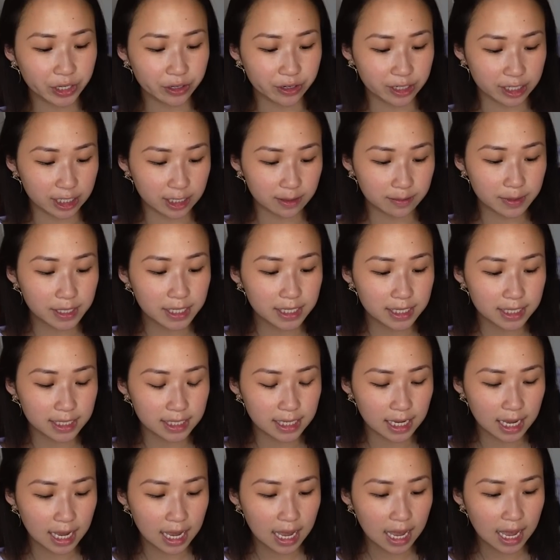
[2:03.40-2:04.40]

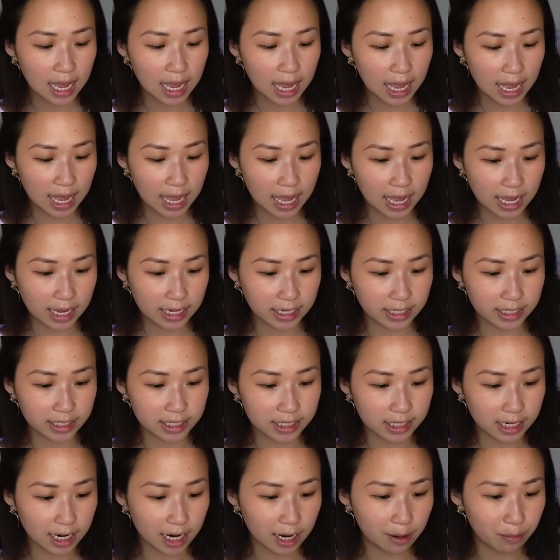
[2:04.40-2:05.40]
Christmas,
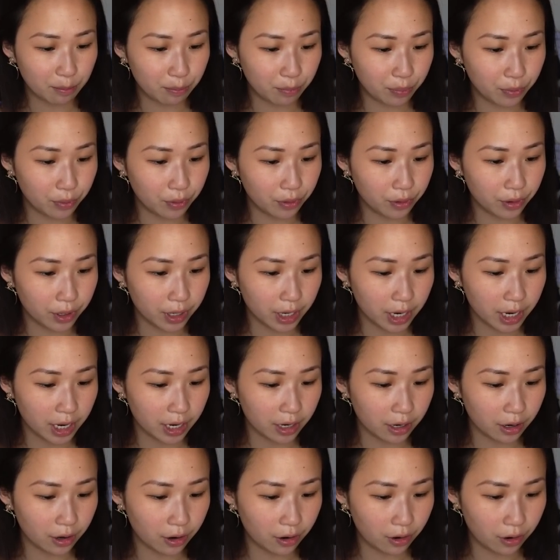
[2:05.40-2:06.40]
and I bought
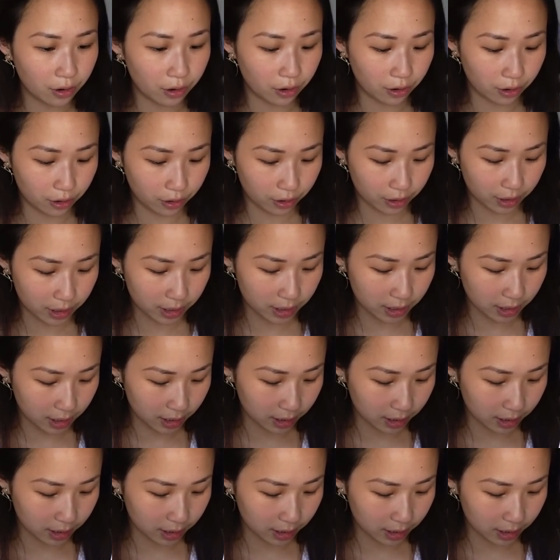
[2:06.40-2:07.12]
it on